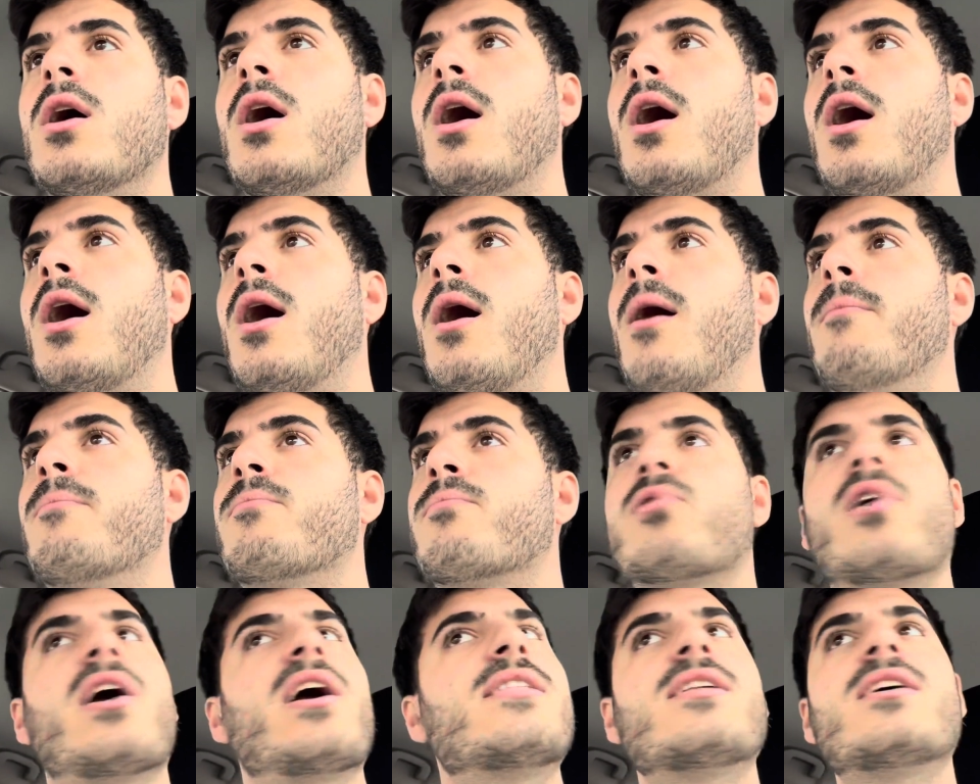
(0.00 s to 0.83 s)
Um,
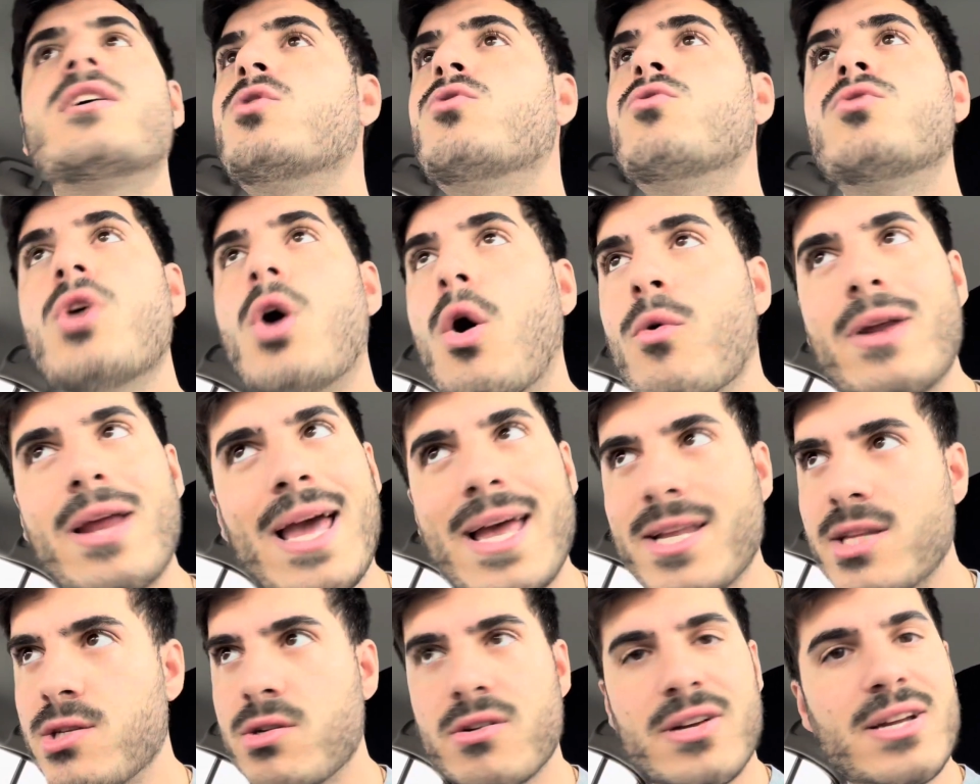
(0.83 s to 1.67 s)
pray that you don't
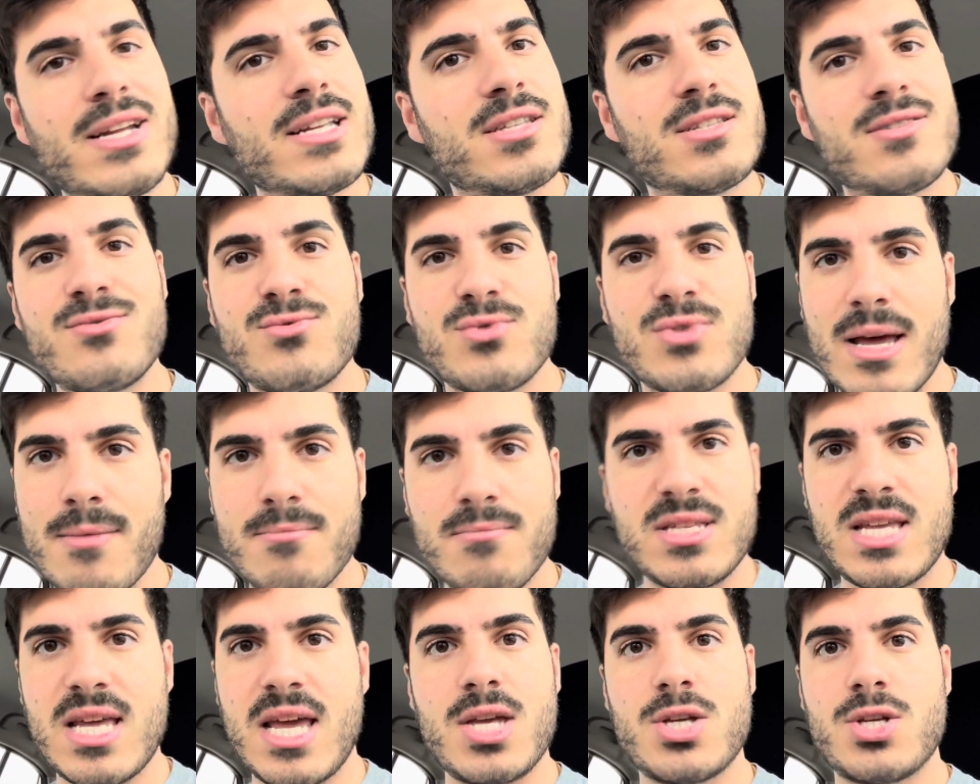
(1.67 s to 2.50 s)
enter into
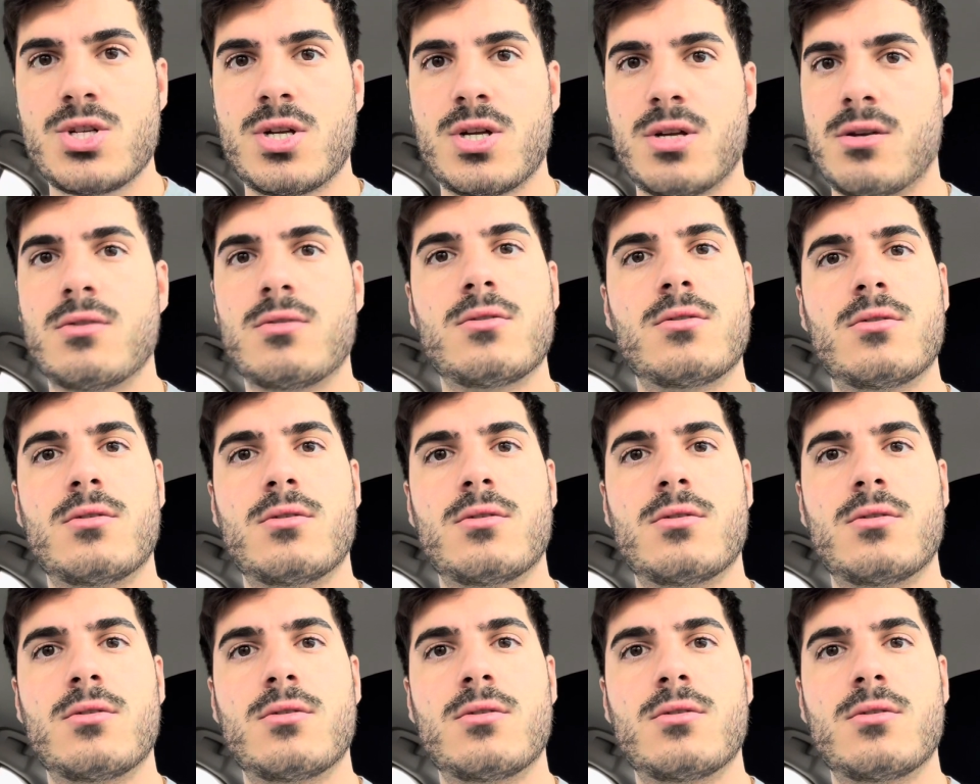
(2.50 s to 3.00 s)
temptation,